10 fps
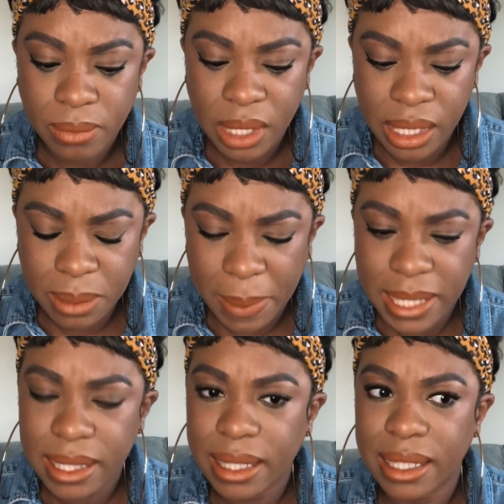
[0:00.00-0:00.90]
He's
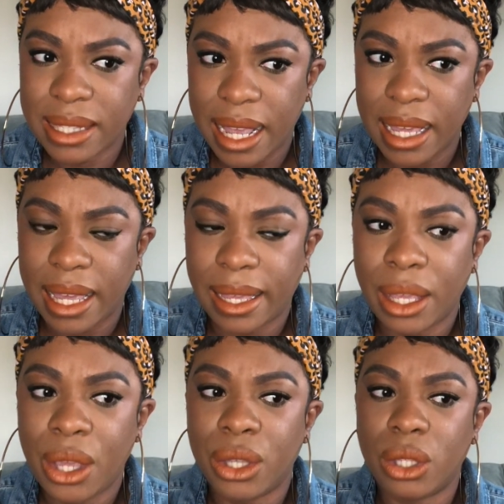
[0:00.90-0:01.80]
basically saying,
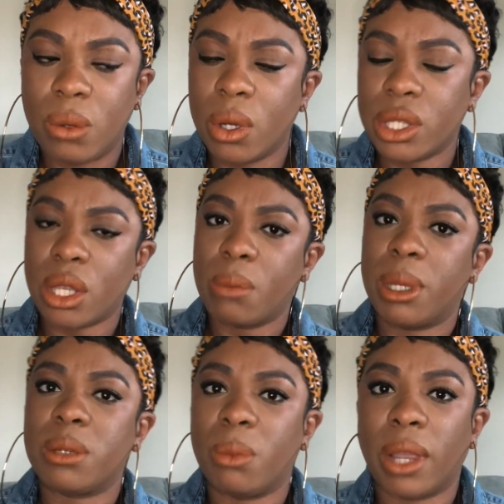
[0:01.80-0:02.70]
you are so much more